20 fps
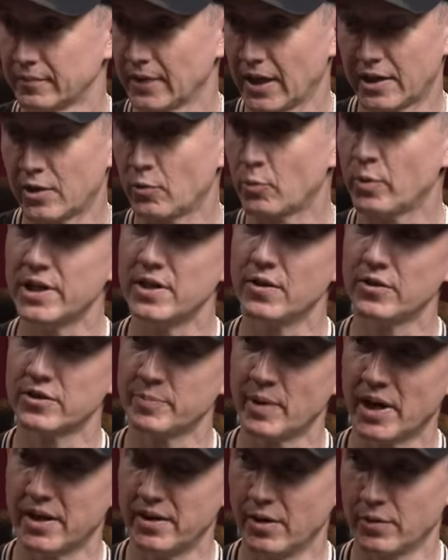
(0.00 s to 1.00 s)
I can reuse
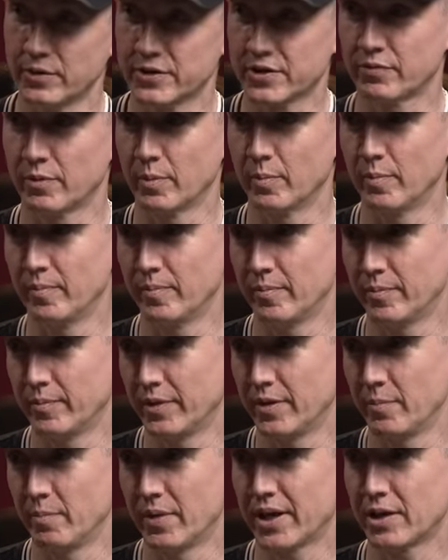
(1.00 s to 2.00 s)
my notes from
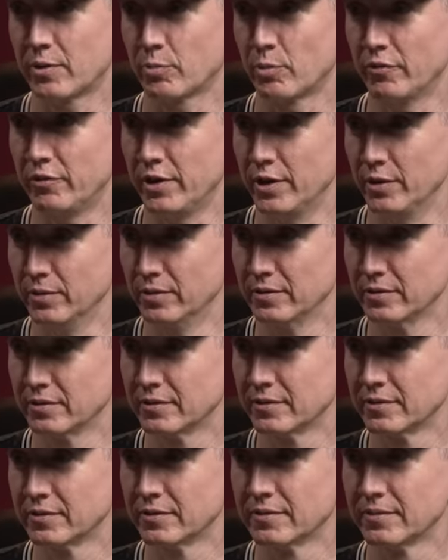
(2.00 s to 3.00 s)
the Mike review,
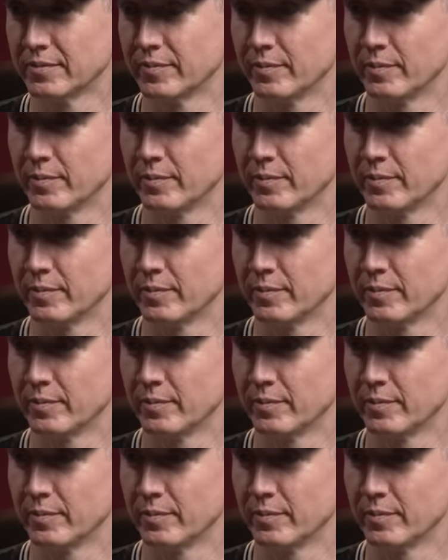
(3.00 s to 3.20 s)
mm.